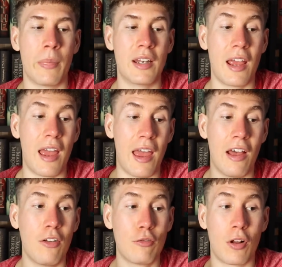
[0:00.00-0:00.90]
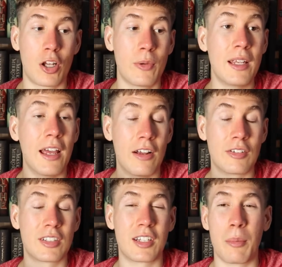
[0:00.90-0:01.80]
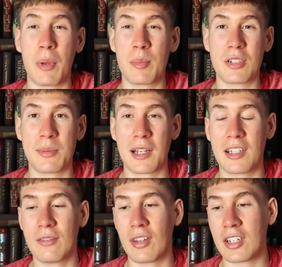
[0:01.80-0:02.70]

But following Elle's like the main perspective,